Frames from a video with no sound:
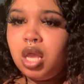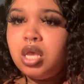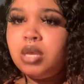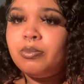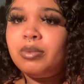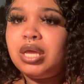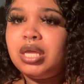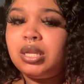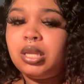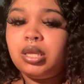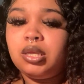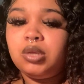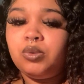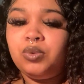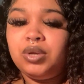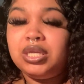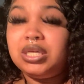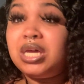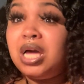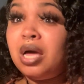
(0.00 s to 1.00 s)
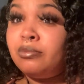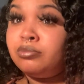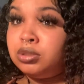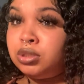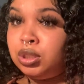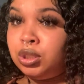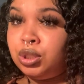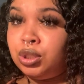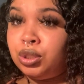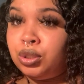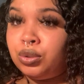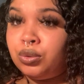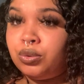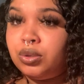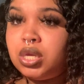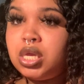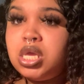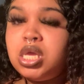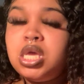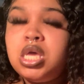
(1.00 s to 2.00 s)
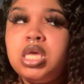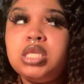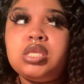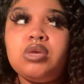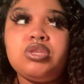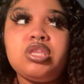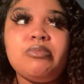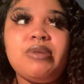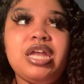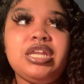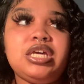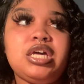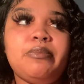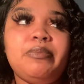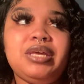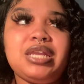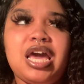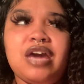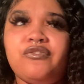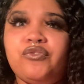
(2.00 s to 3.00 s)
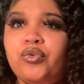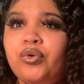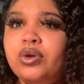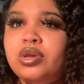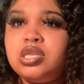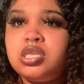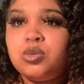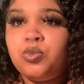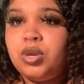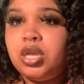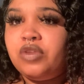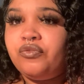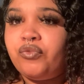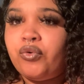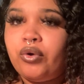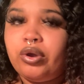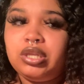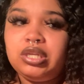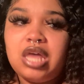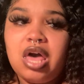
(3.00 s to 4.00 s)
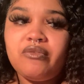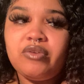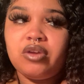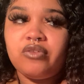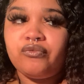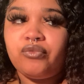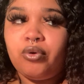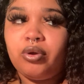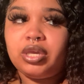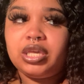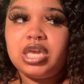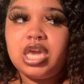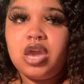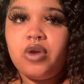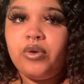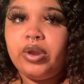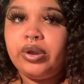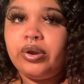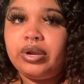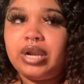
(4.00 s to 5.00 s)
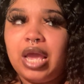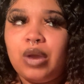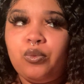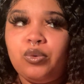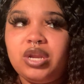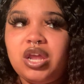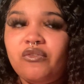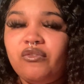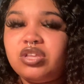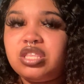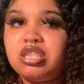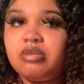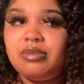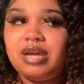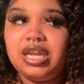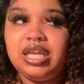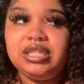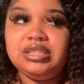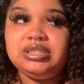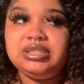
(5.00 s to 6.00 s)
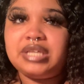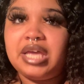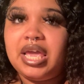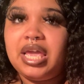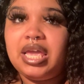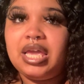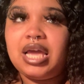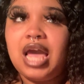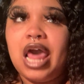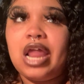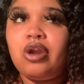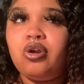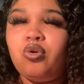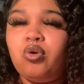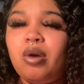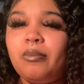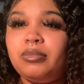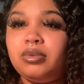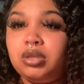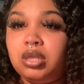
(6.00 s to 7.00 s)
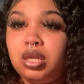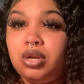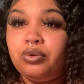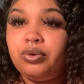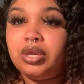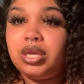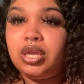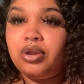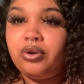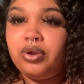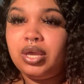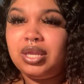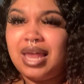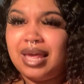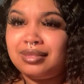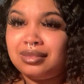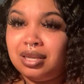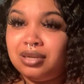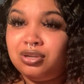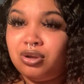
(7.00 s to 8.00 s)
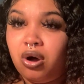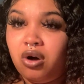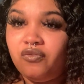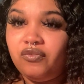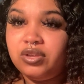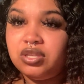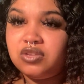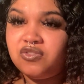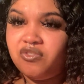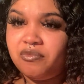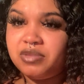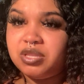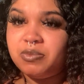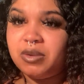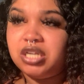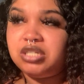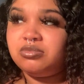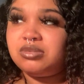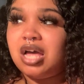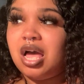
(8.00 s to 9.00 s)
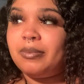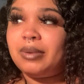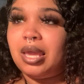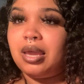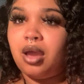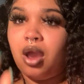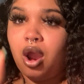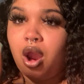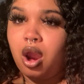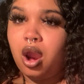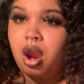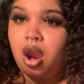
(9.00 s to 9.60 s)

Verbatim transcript: but when it comes to you, so somebody could be like very sweet, very loving, very caring, or like whatever somebody's saying. I don't know. I'm literally hearing like the dolphins from SpongeBob, like. Ah!